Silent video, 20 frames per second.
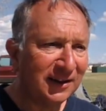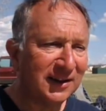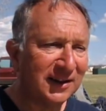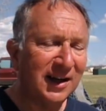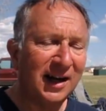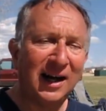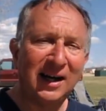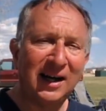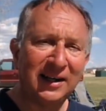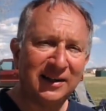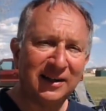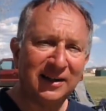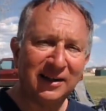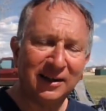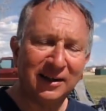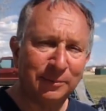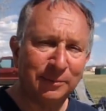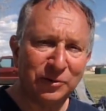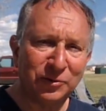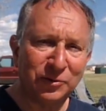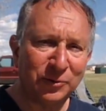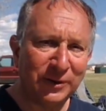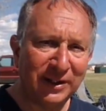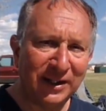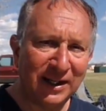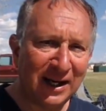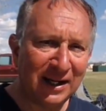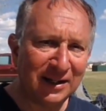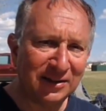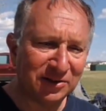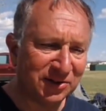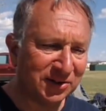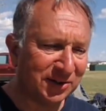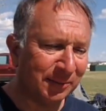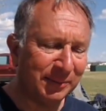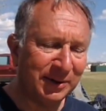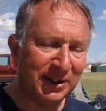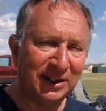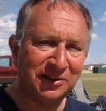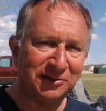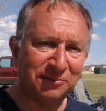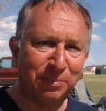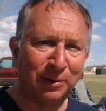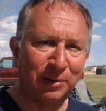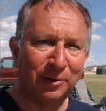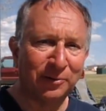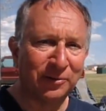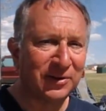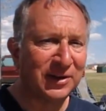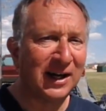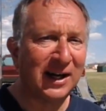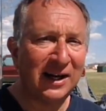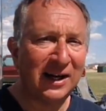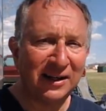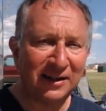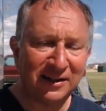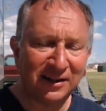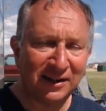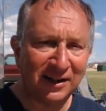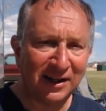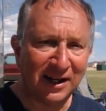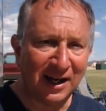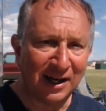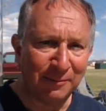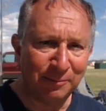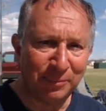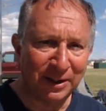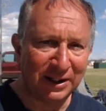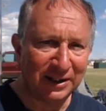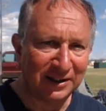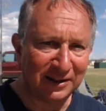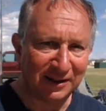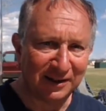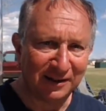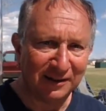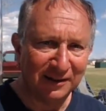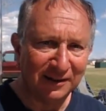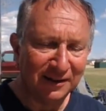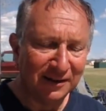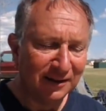kayaking in between that, and some days both kayaking and biking.